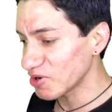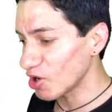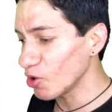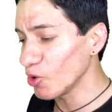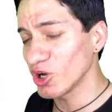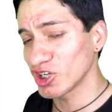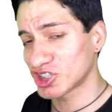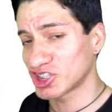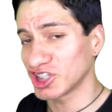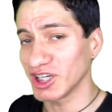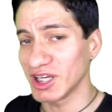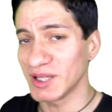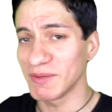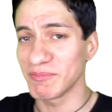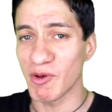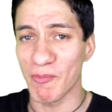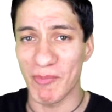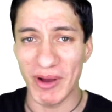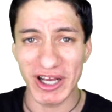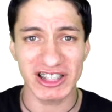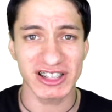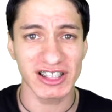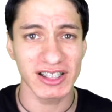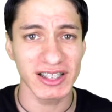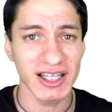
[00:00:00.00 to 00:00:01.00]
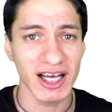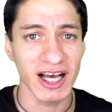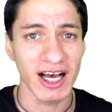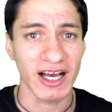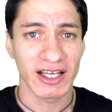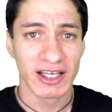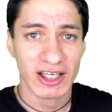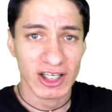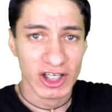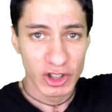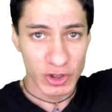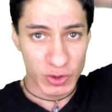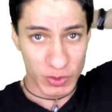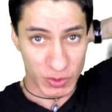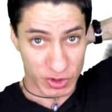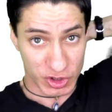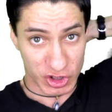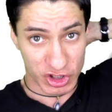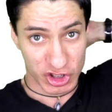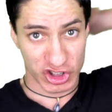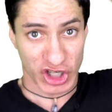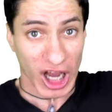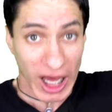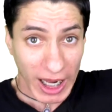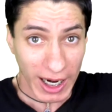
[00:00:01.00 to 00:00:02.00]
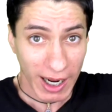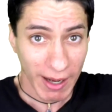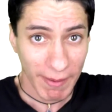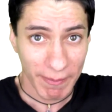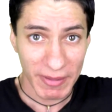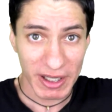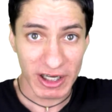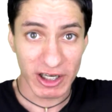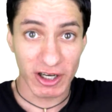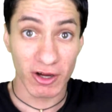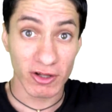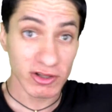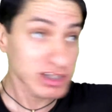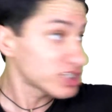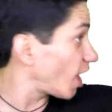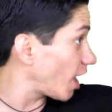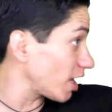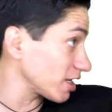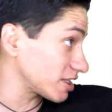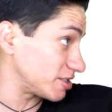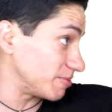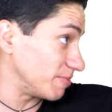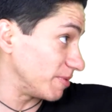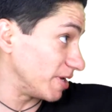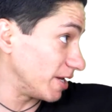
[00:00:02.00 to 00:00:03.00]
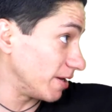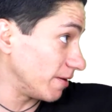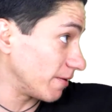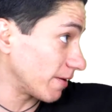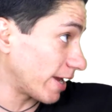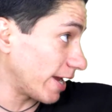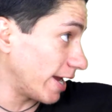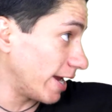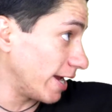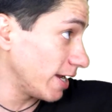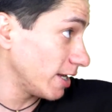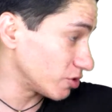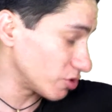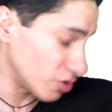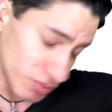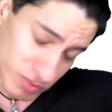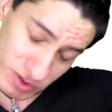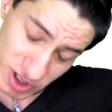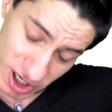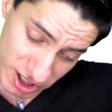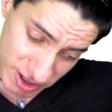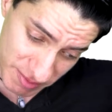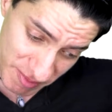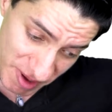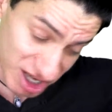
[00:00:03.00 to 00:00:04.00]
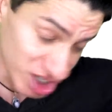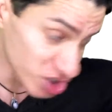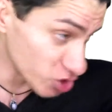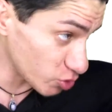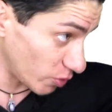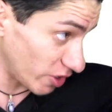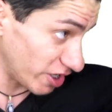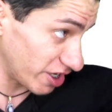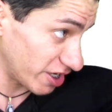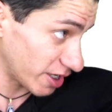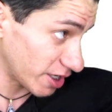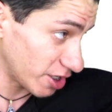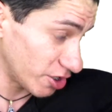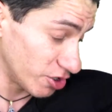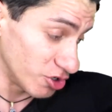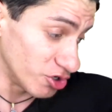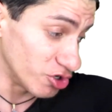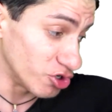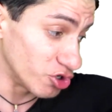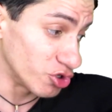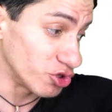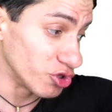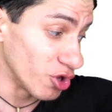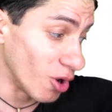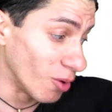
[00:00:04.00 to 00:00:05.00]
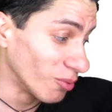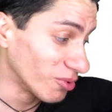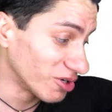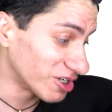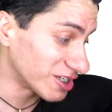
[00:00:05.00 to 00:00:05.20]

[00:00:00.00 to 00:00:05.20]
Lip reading: But wish him the best of luck. You shut up and don't talk to me, okay? Don't talk my way. Don't,